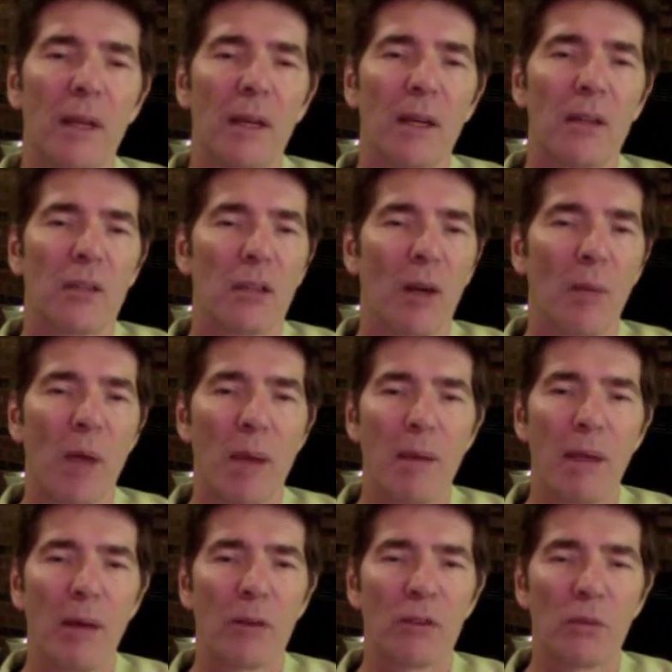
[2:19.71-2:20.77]
So maybe
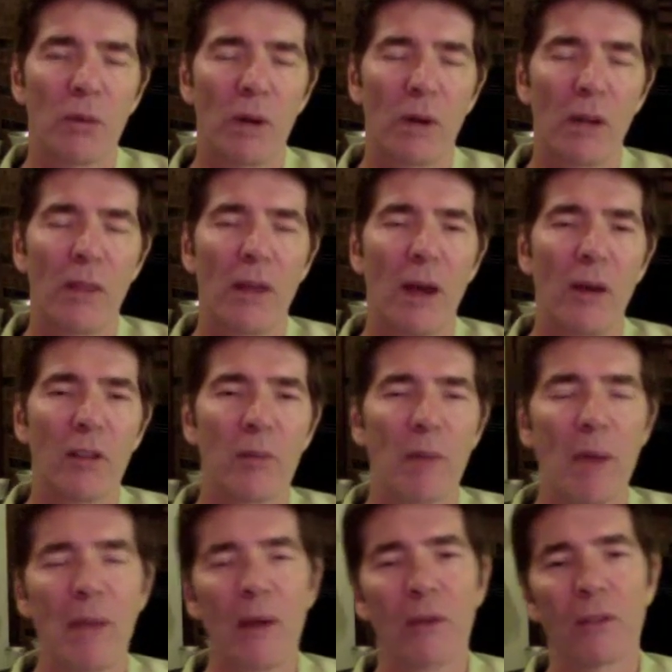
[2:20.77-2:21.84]
that was 20,000,
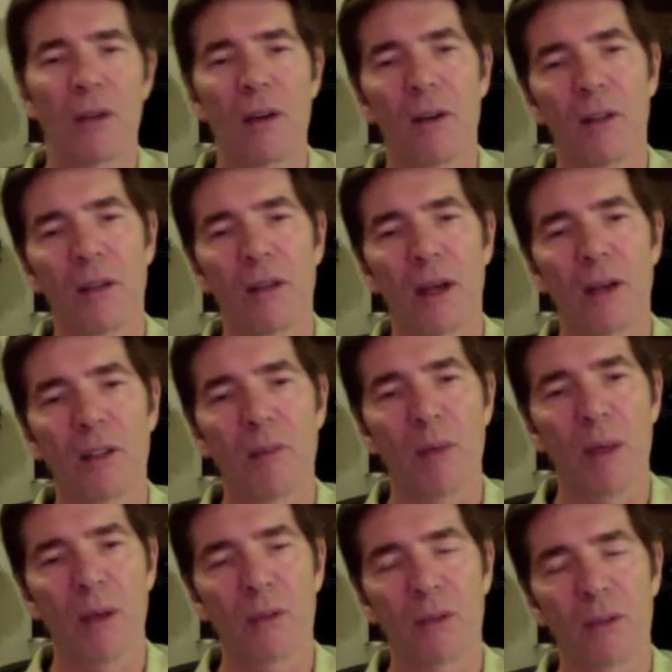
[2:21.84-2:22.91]
maybe that was 100,000,
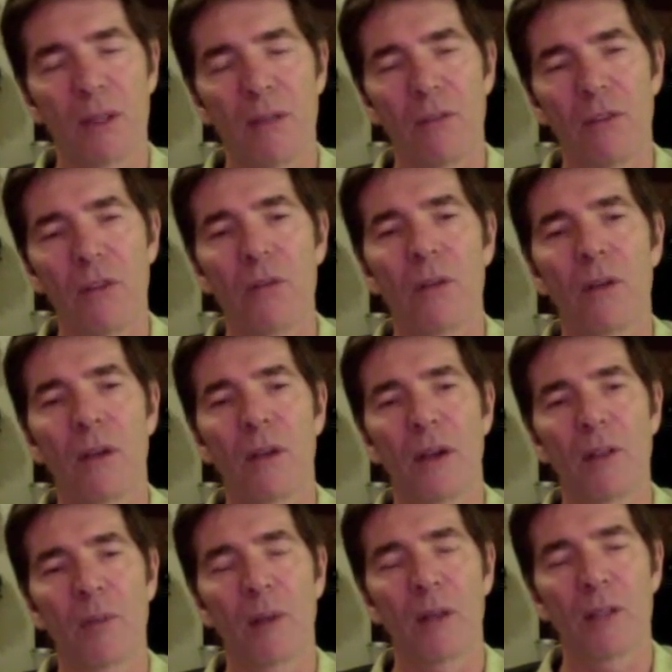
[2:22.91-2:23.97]
maybe that was even
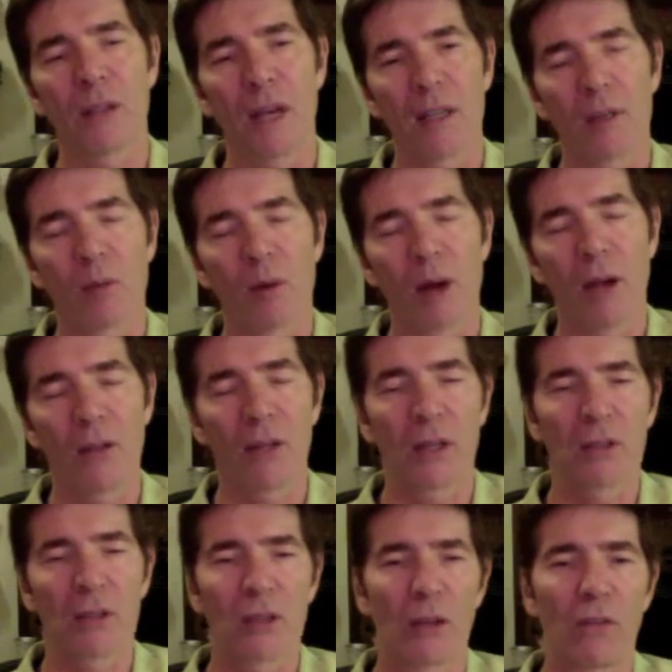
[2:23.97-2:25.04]
200,000, depending on the size of the
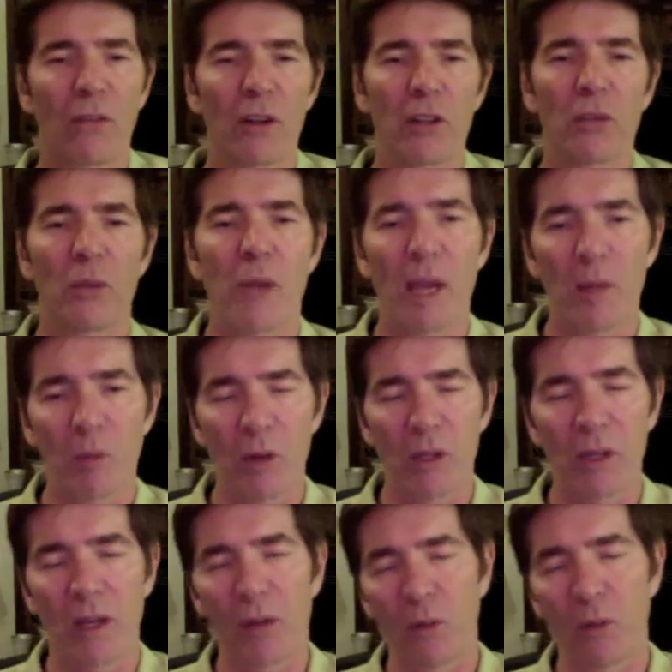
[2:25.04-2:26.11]
project. So first we had to put
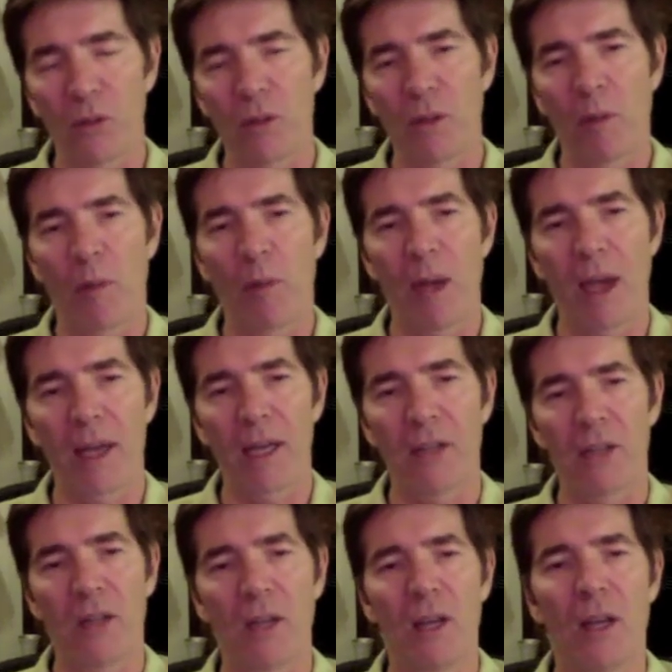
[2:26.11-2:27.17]
together a real simple
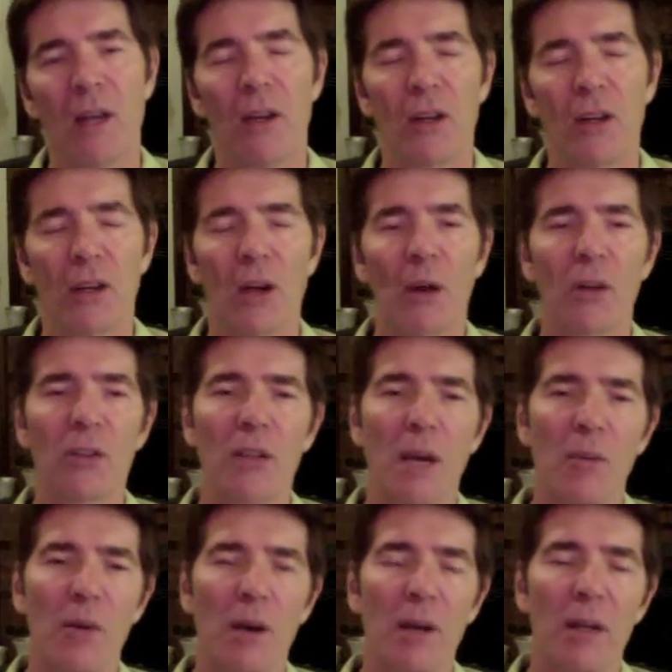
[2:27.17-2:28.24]
package to go to
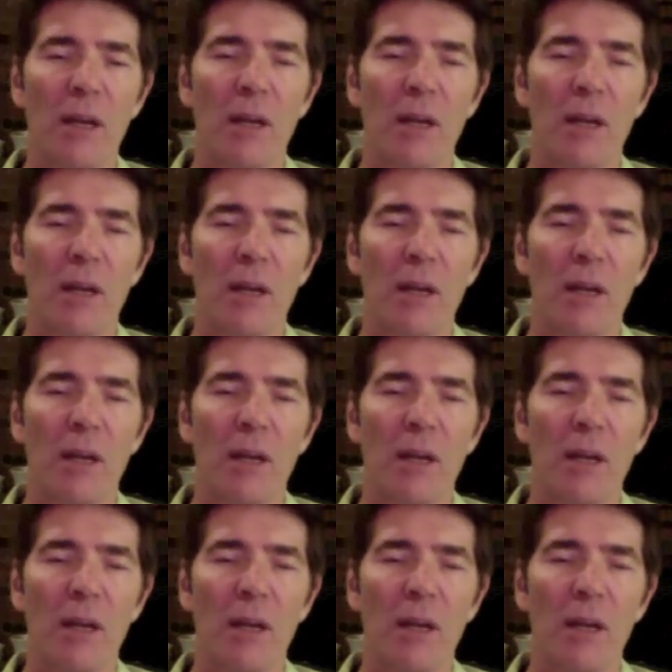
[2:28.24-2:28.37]
someone